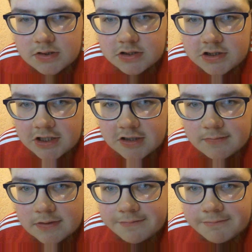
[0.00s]
Check out
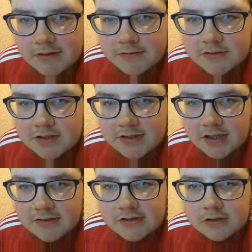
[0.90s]
my friend
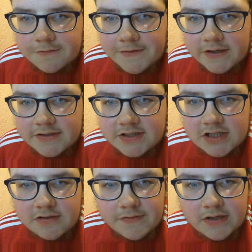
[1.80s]
Casio Fan
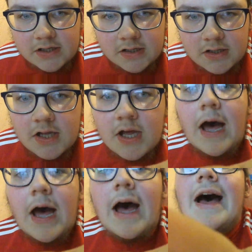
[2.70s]
TV.
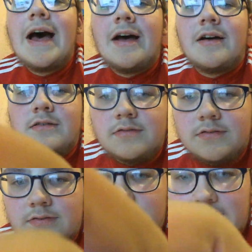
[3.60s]
Ah,
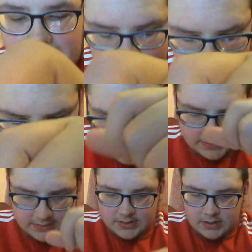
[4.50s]
there he is.
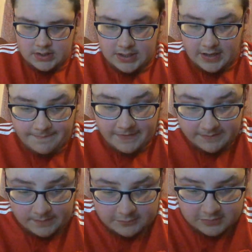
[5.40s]
Yeah, thank you
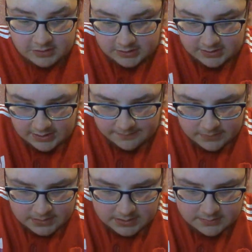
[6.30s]
very much for joining. I'm
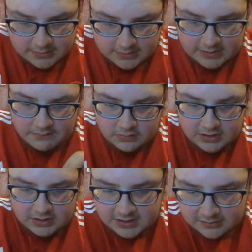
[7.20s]
just going to have a look at
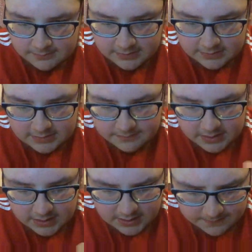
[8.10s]
the channel whilst I'm
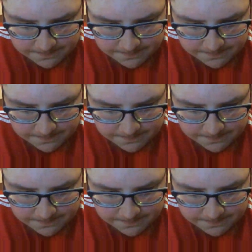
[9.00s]
here.